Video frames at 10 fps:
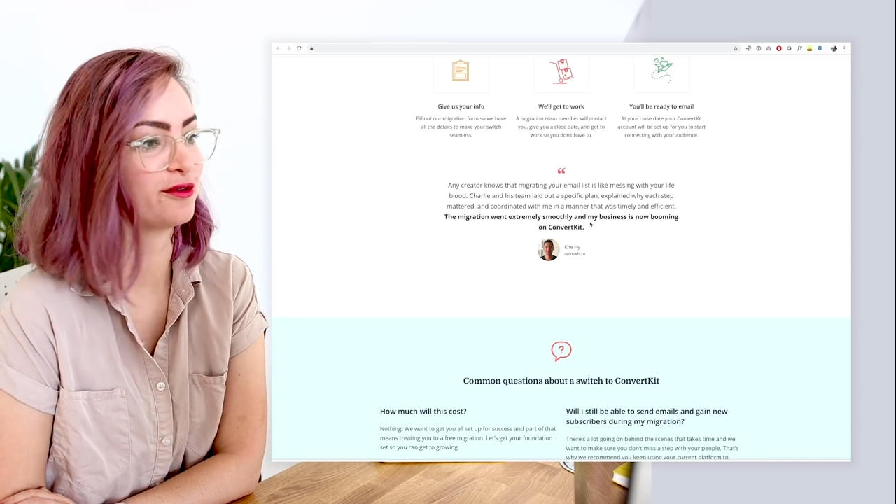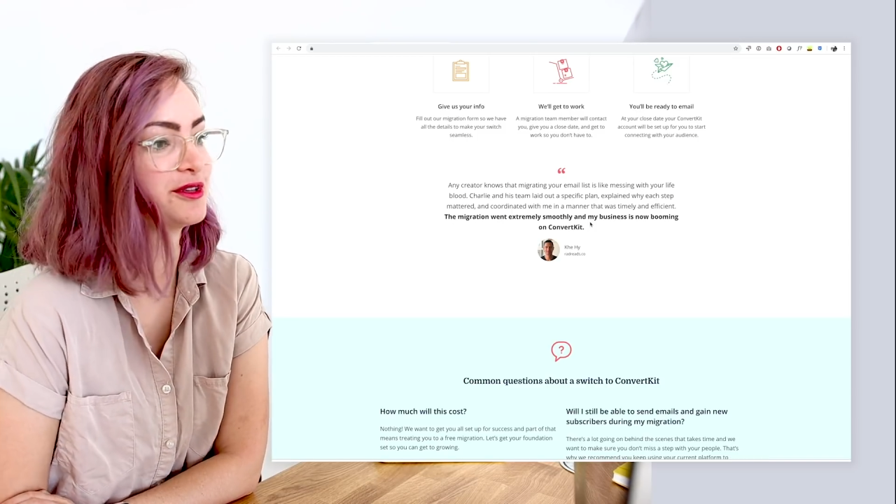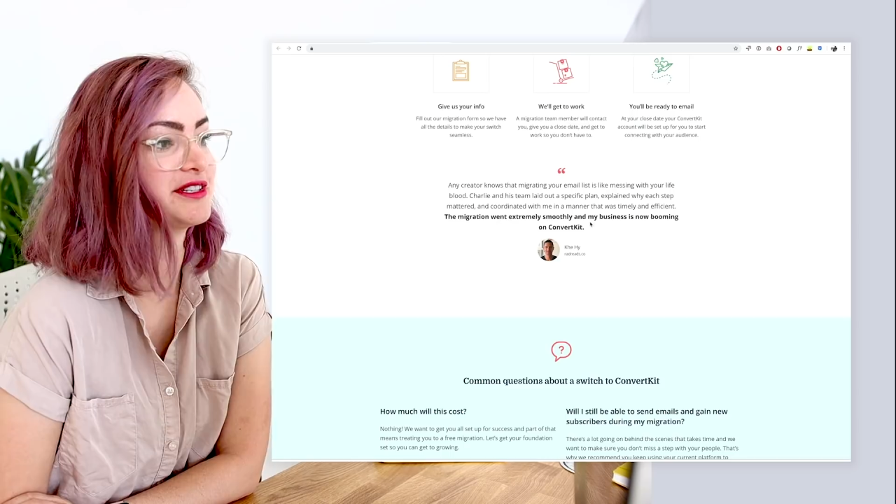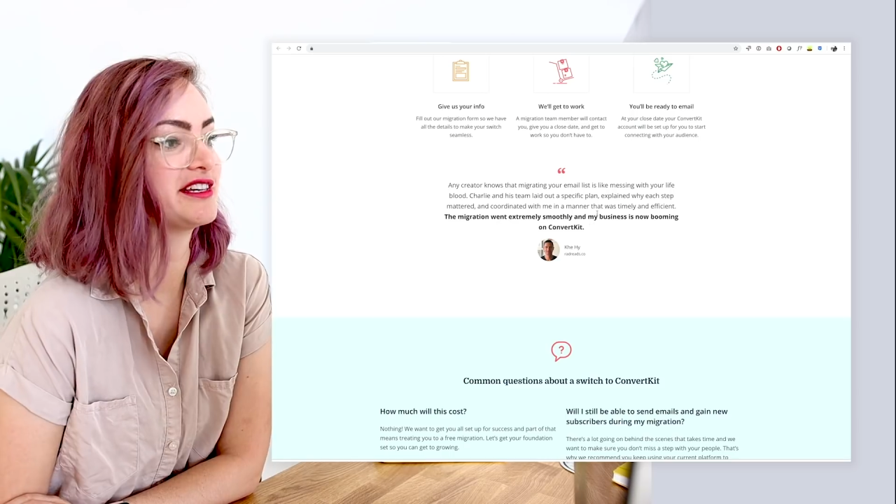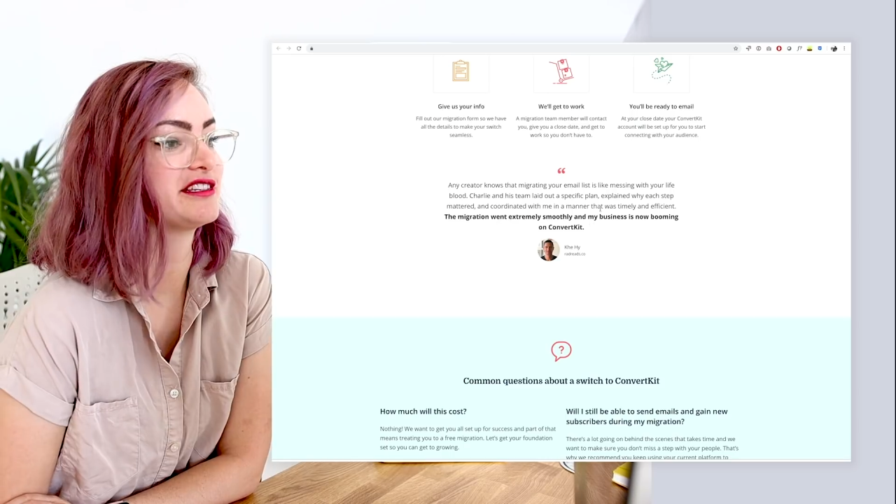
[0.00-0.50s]
of
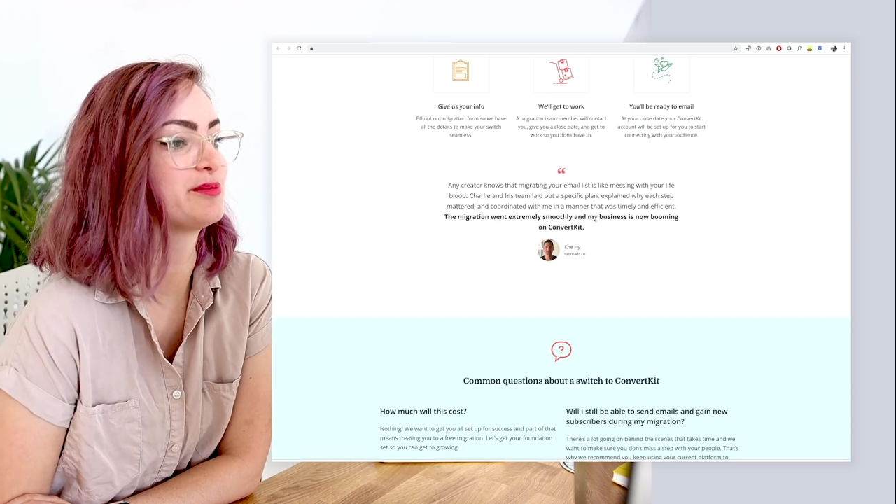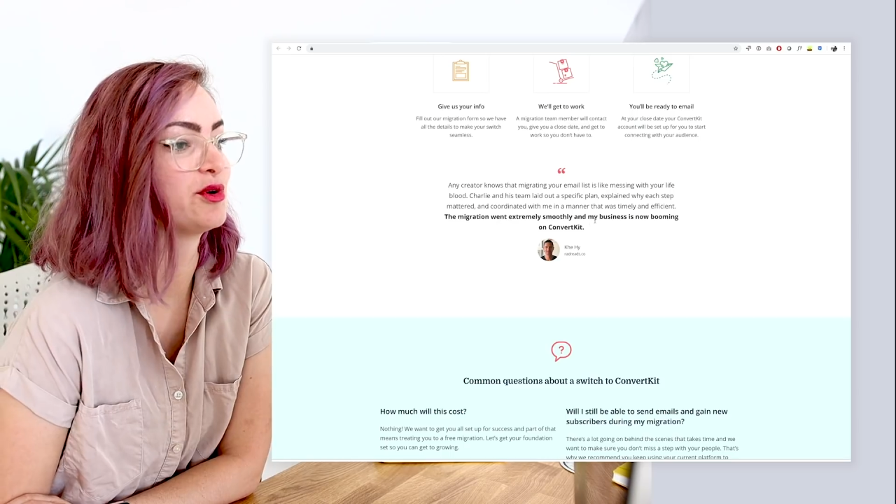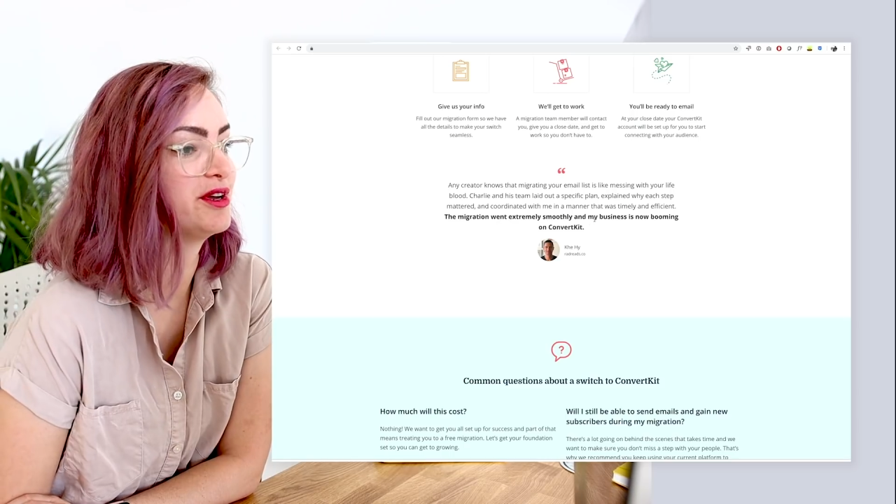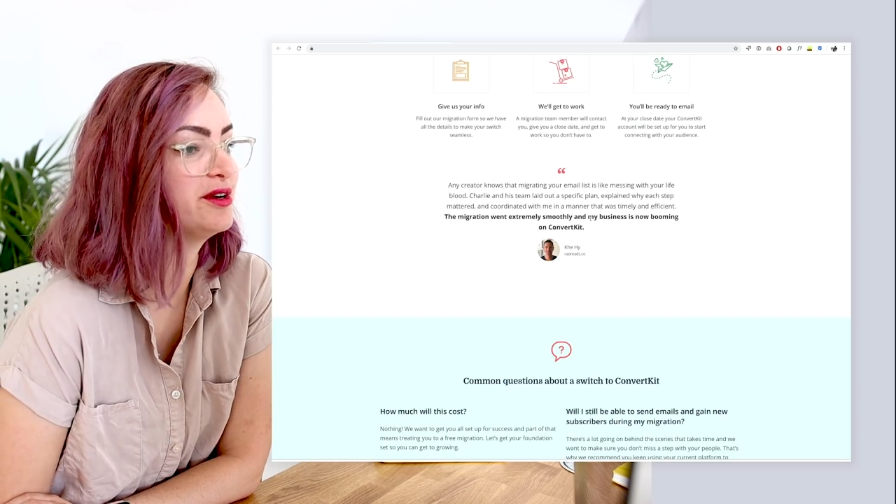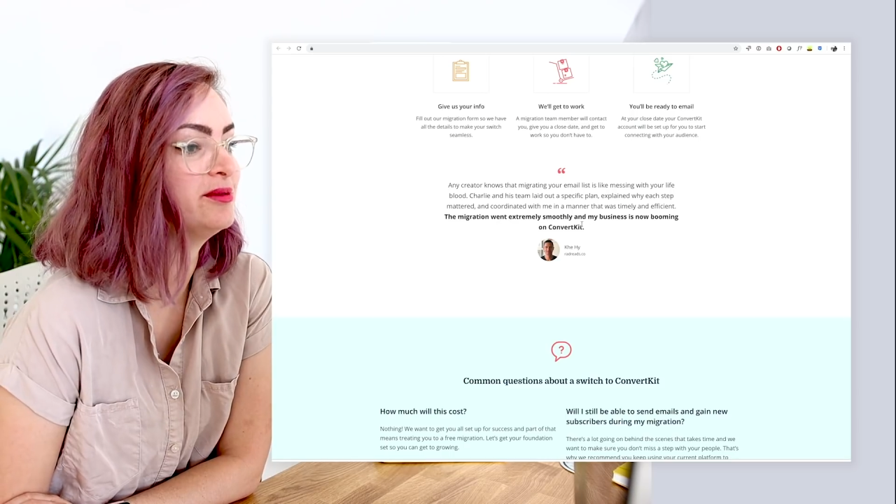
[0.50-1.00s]
this
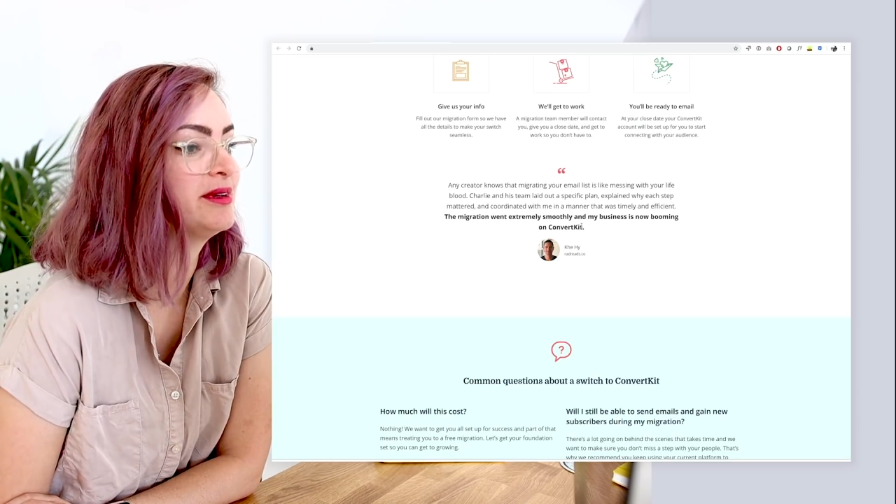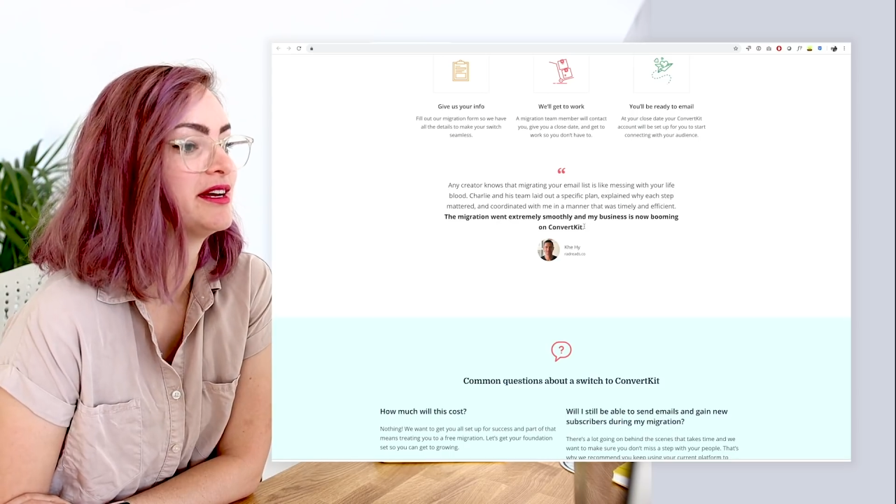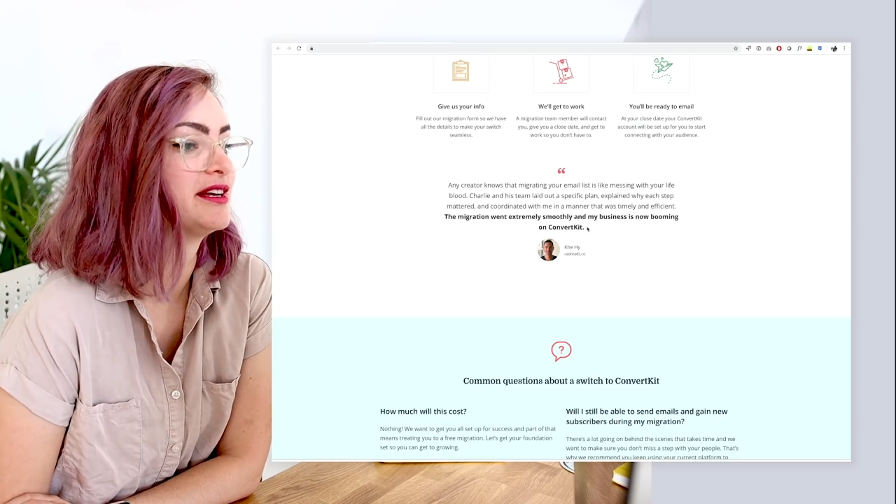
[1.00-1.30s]
testimonial.